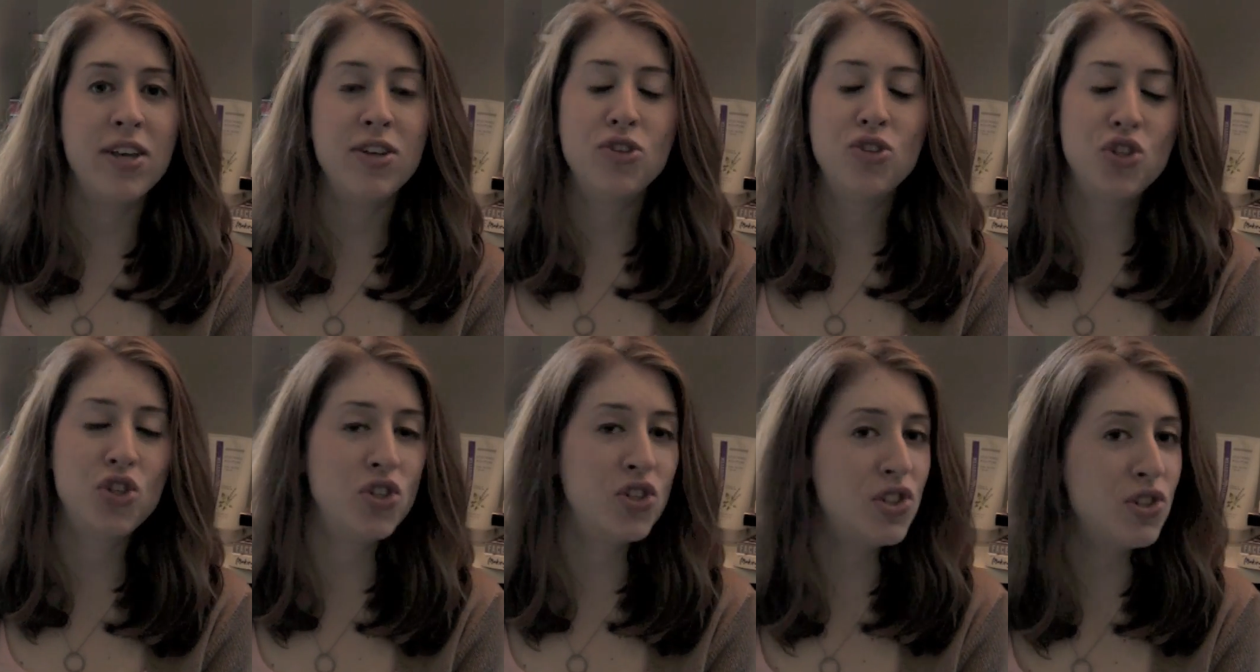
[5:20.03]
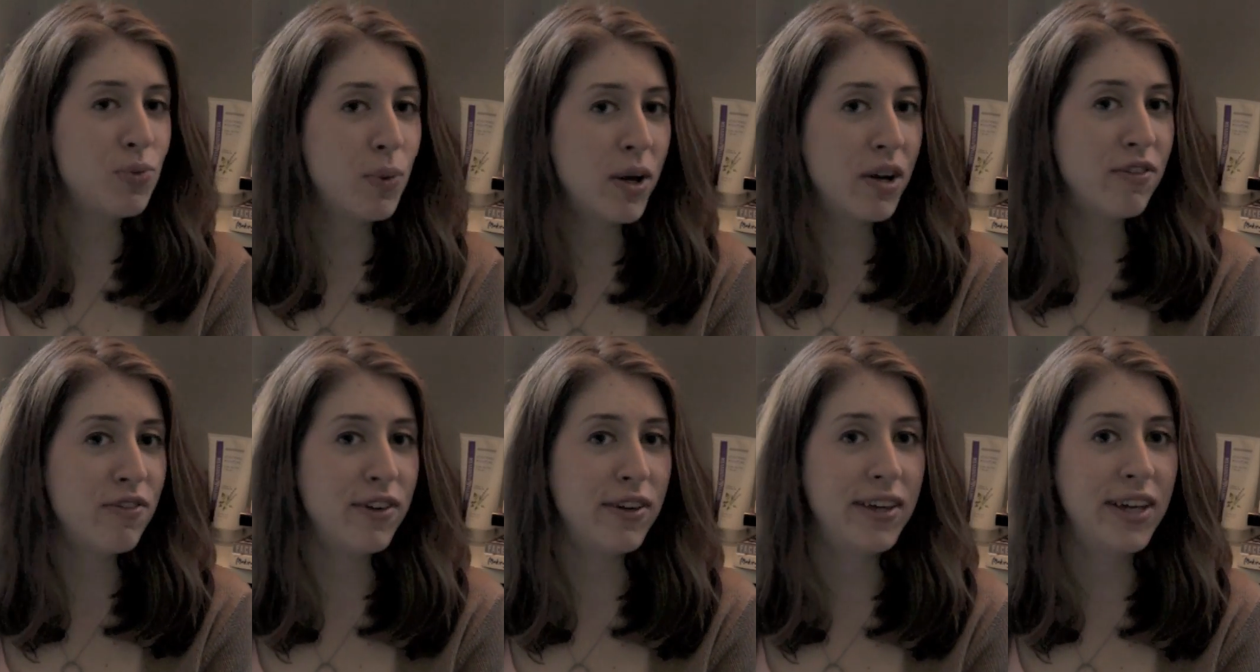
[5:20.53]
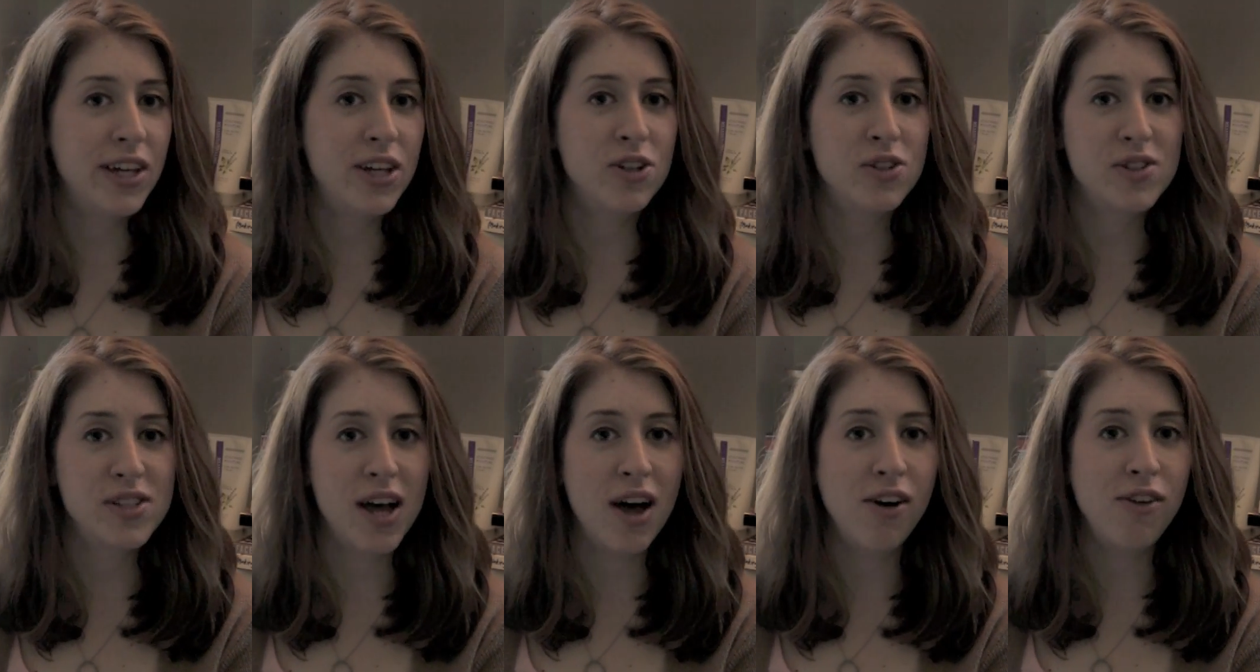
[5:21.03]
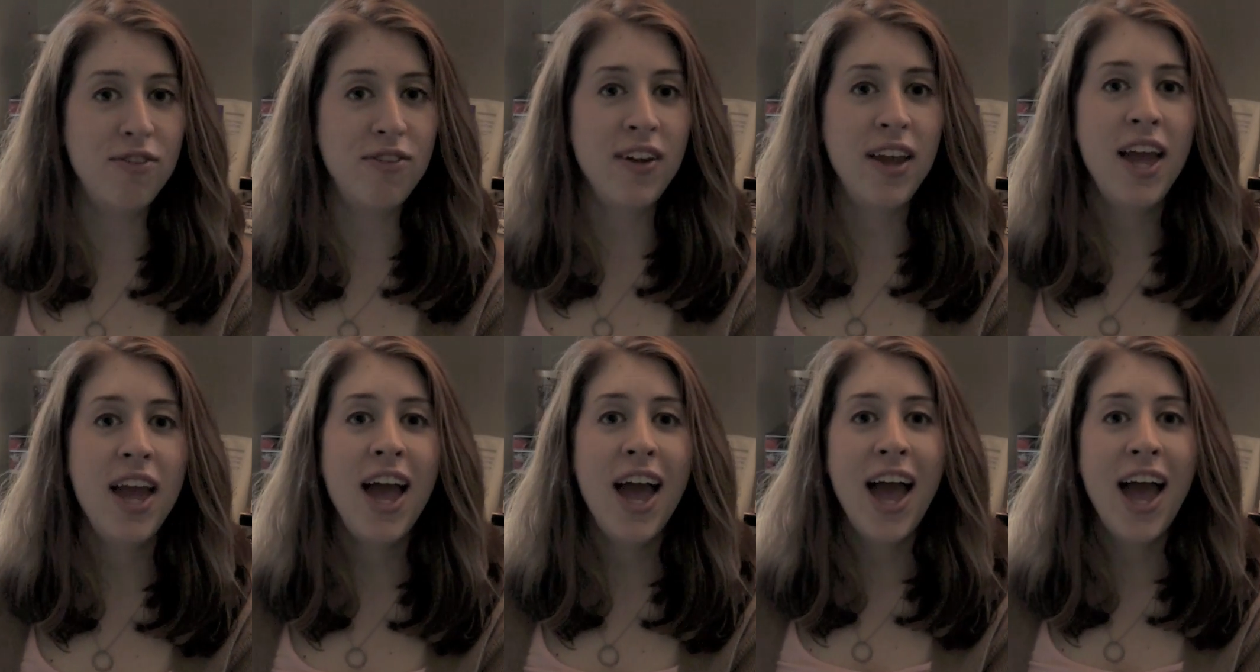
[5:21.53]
You should just want to feel like yourself.